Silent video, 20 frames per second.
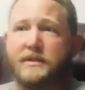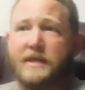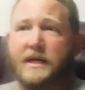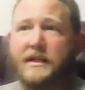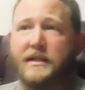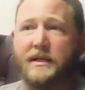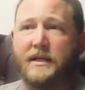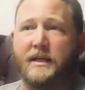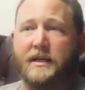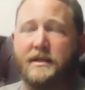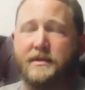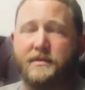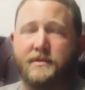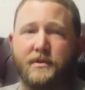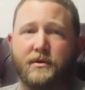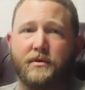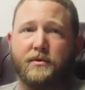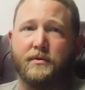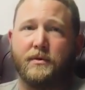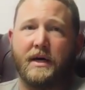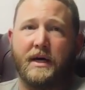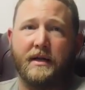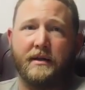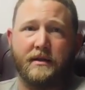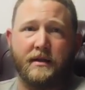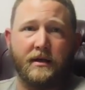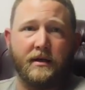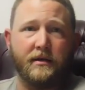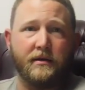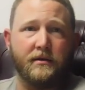that the kids do the right
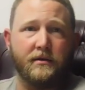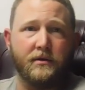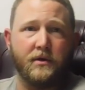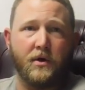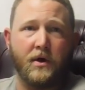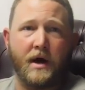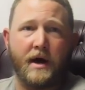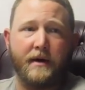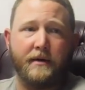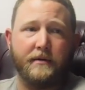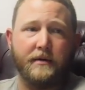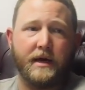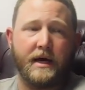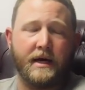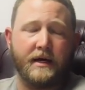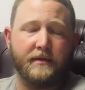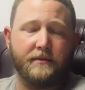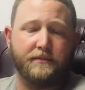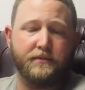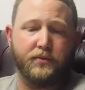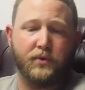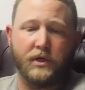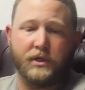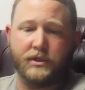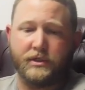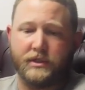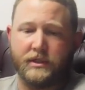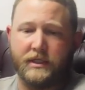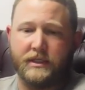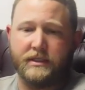thing. You know, I, I
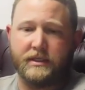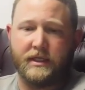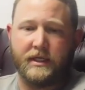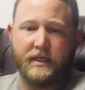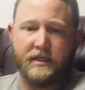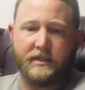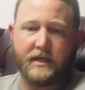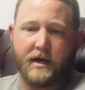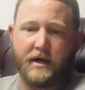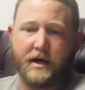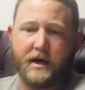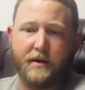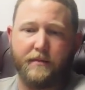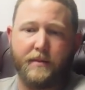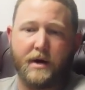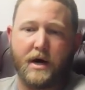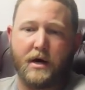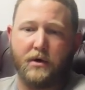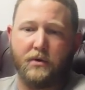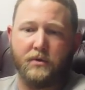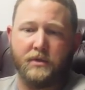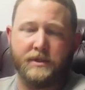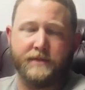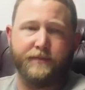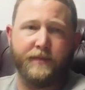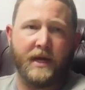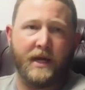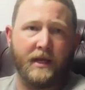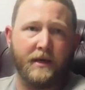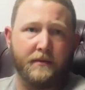preach to these kids, our, our motto is
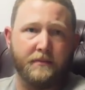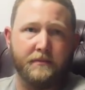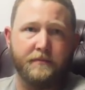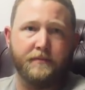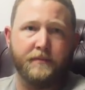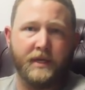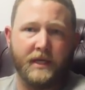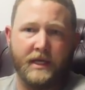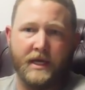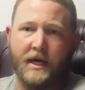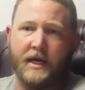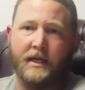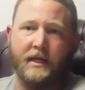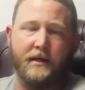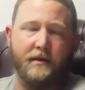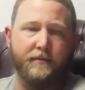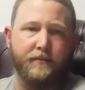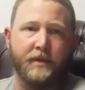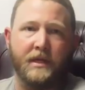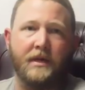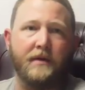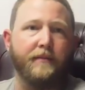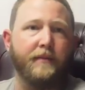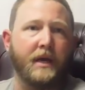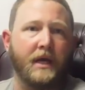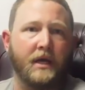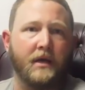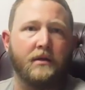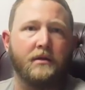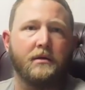BAM, B A M, be a
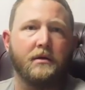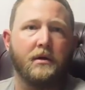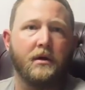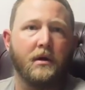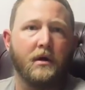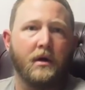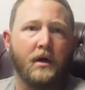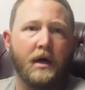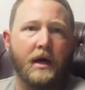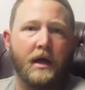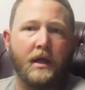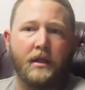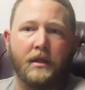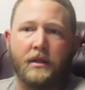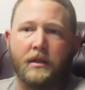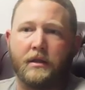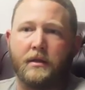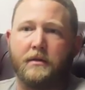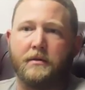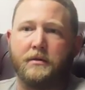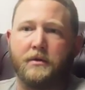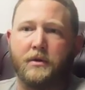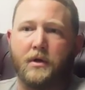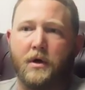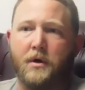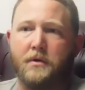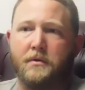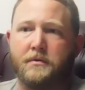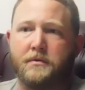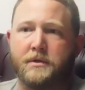man. And, you
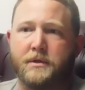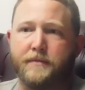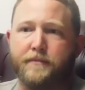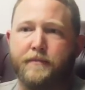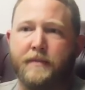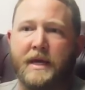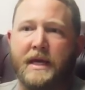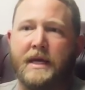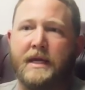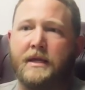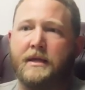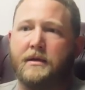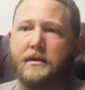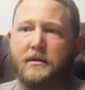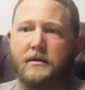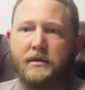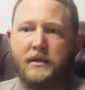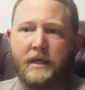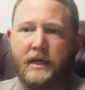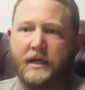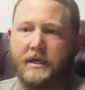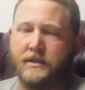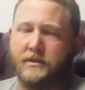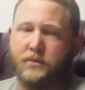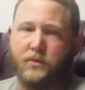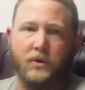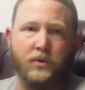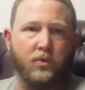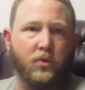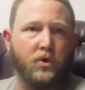know, to me,
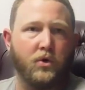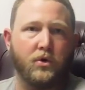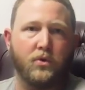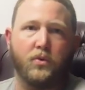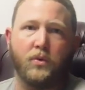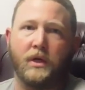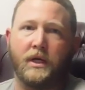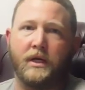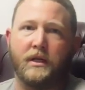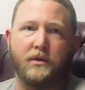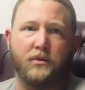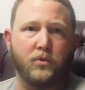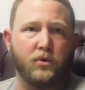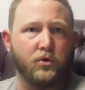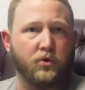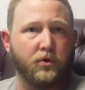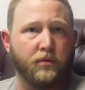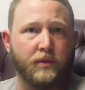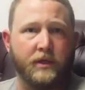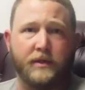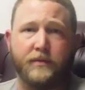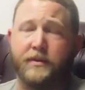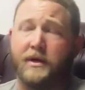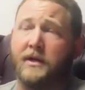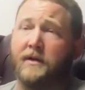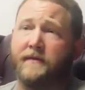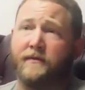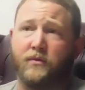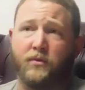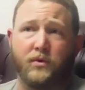yes, we want to win and we're going to be
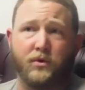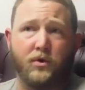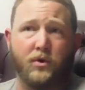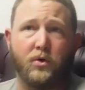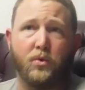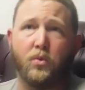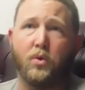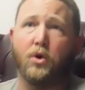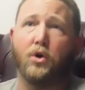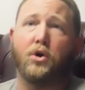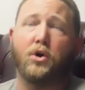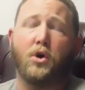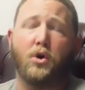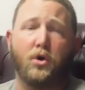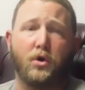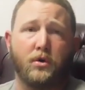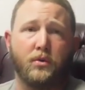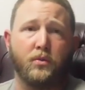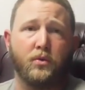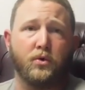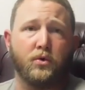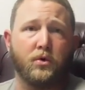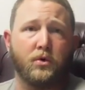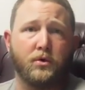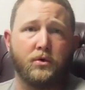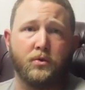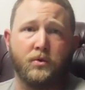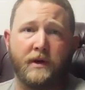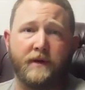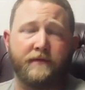competitive and we're going to work hard and we're
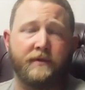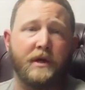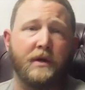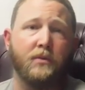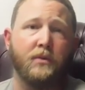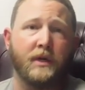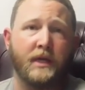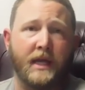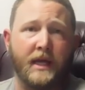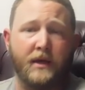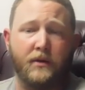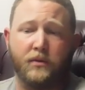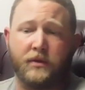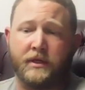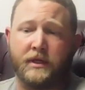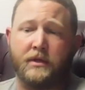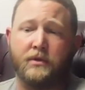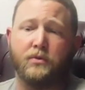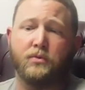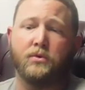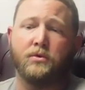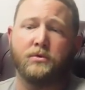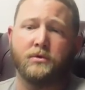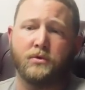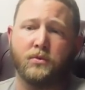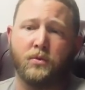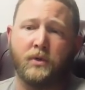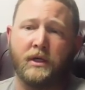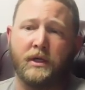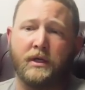going to do everything we can within the rules
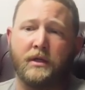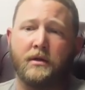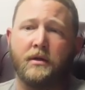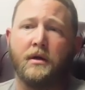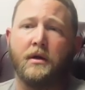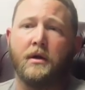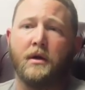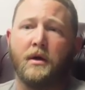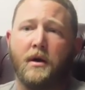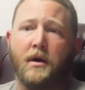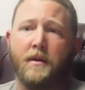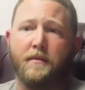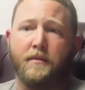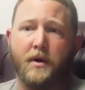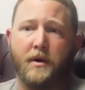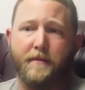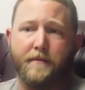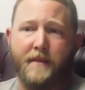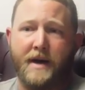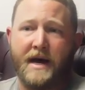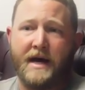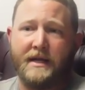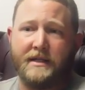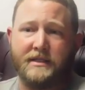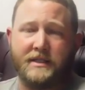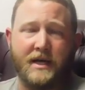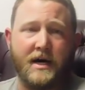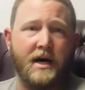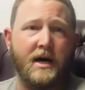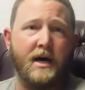to win. But
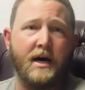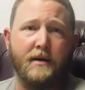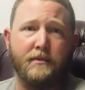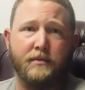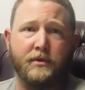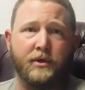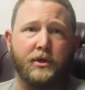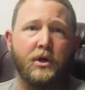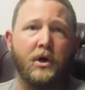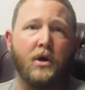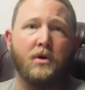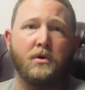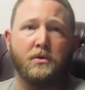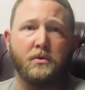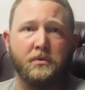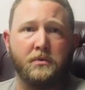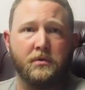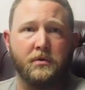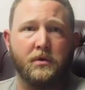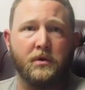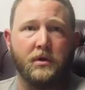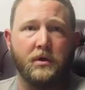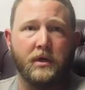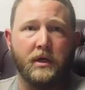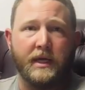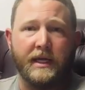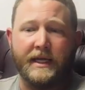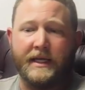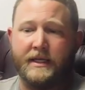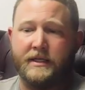my top goal
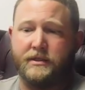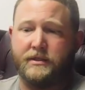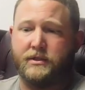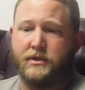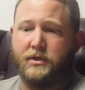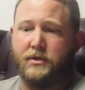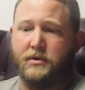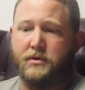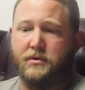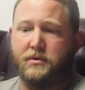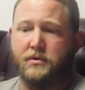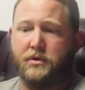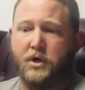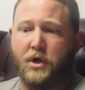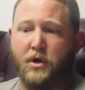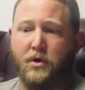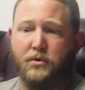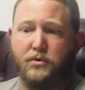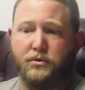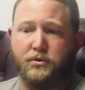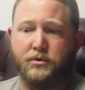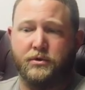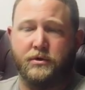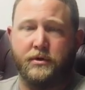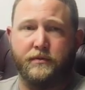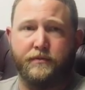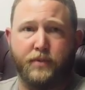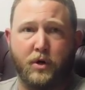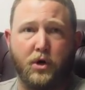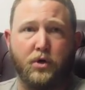is to coach
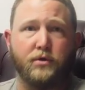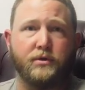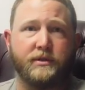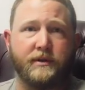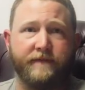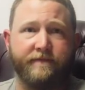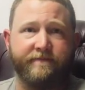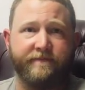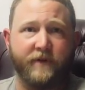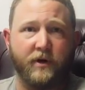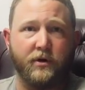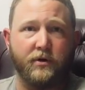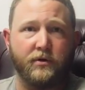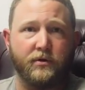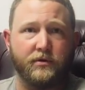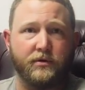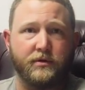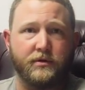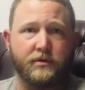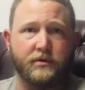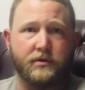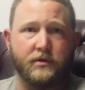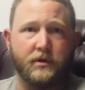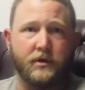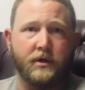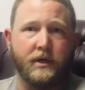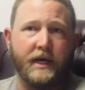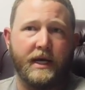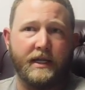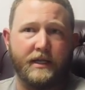the person first
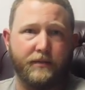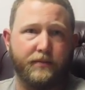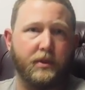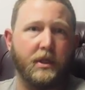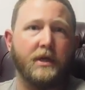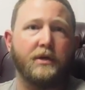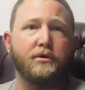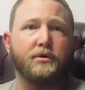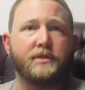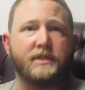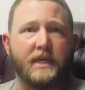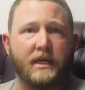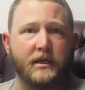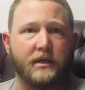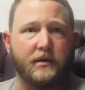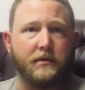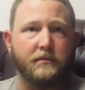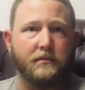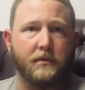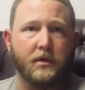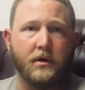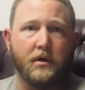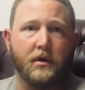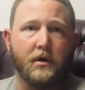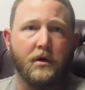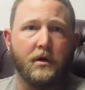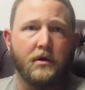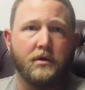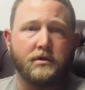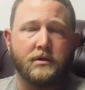and the player second.
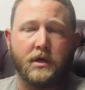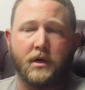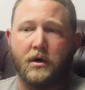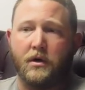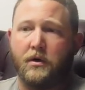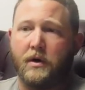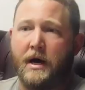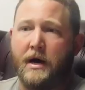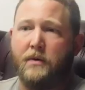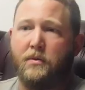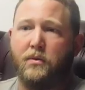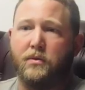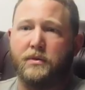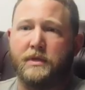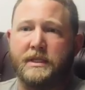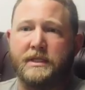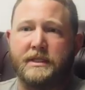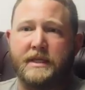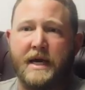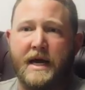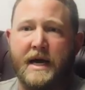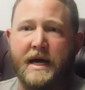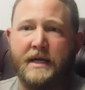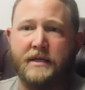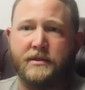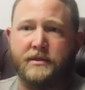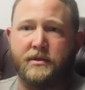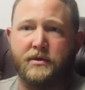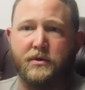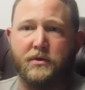So I want these
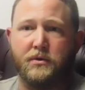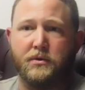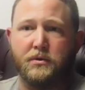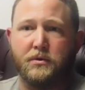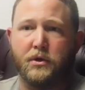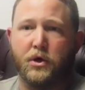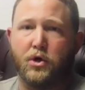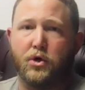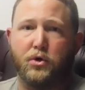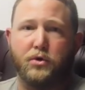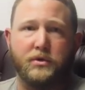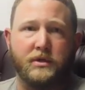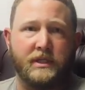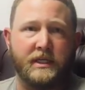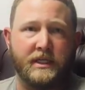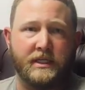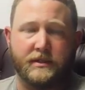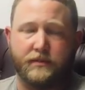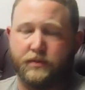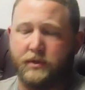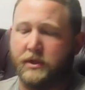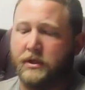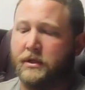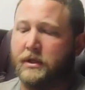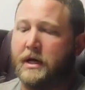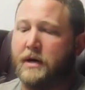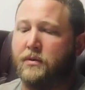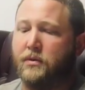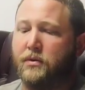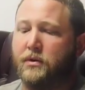guys to learn discipline.
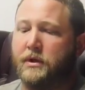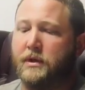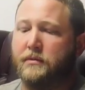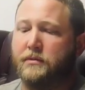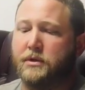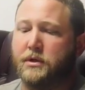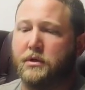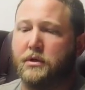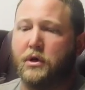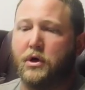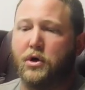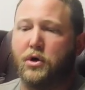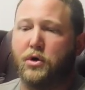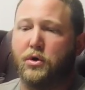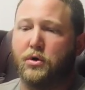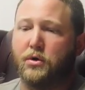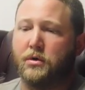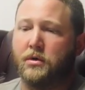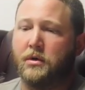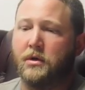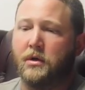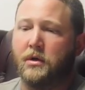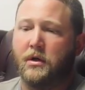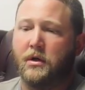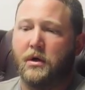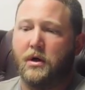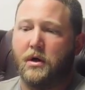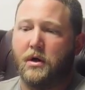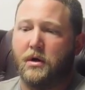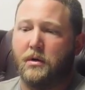I want them to learn
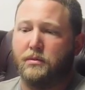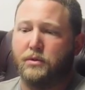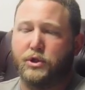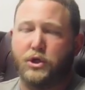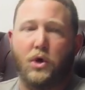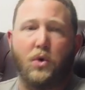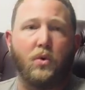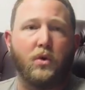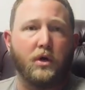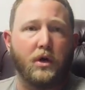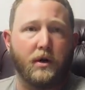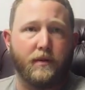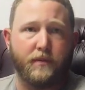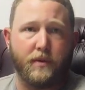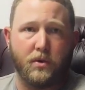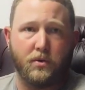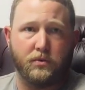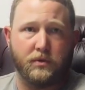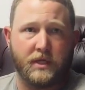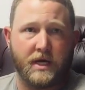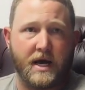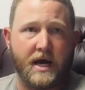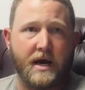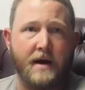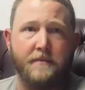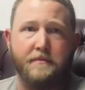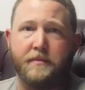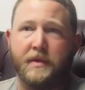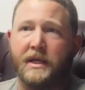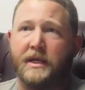um, showing up on
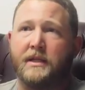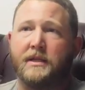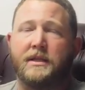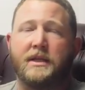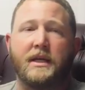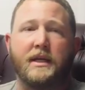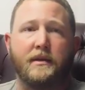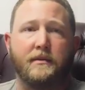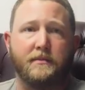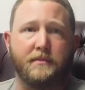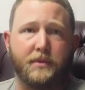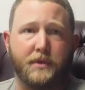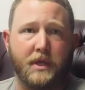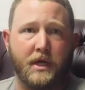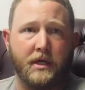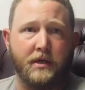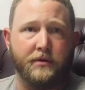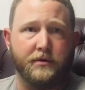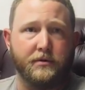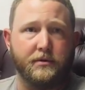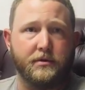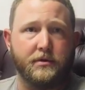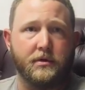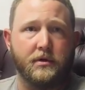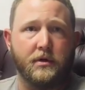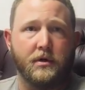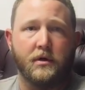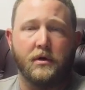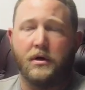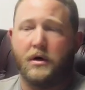time, being team players
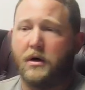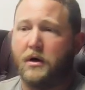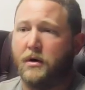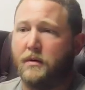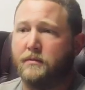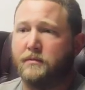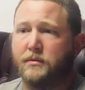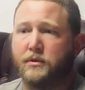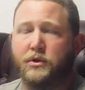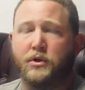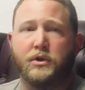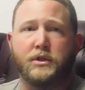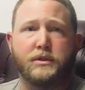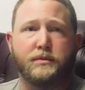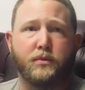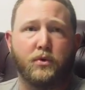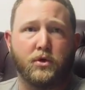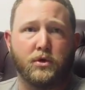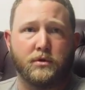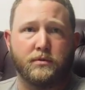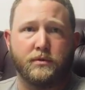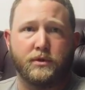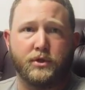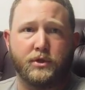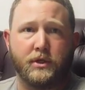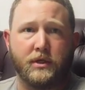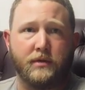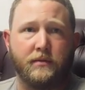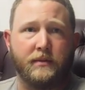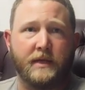um, good
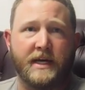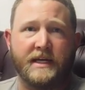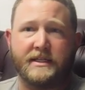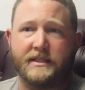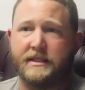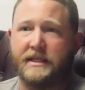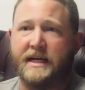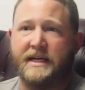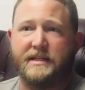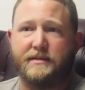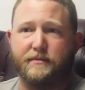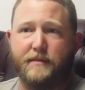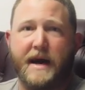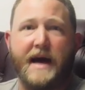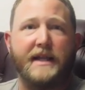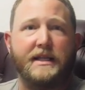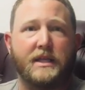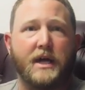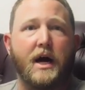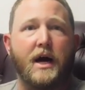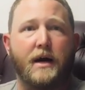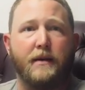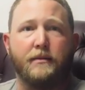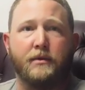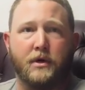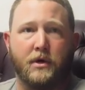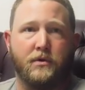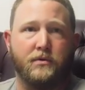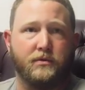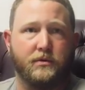sportsmanship. That's that's my
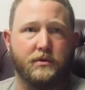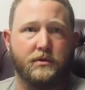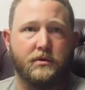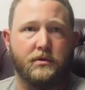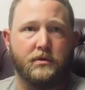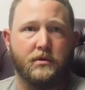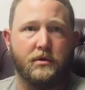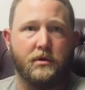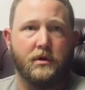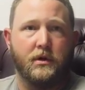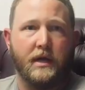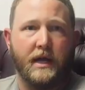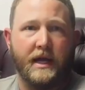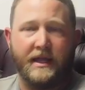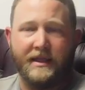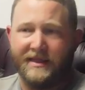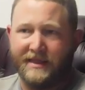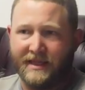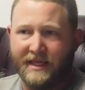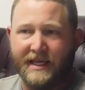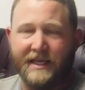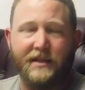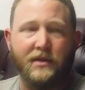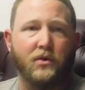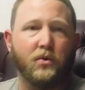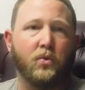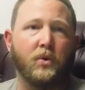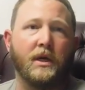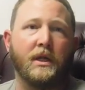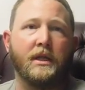top goals, and then
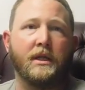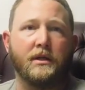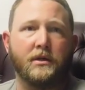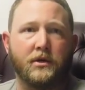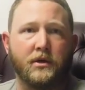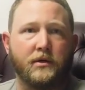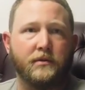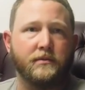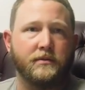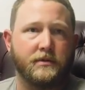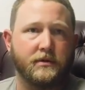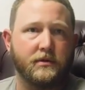the winning comes